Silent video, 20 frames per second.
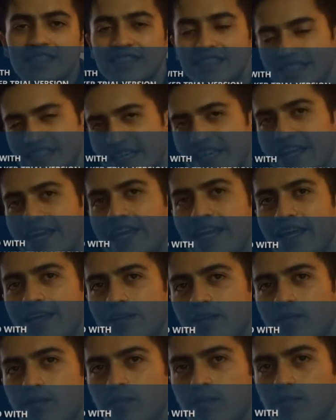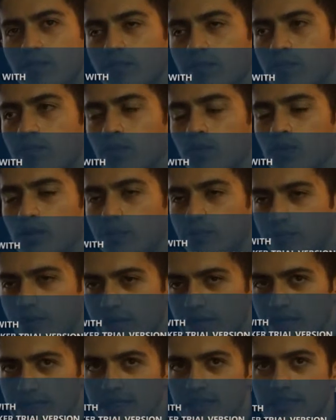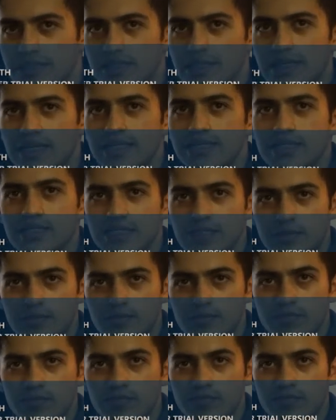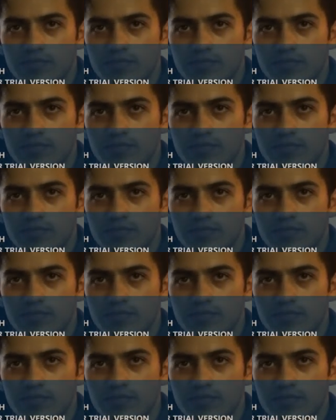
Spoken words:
DNA polymerase enzyme,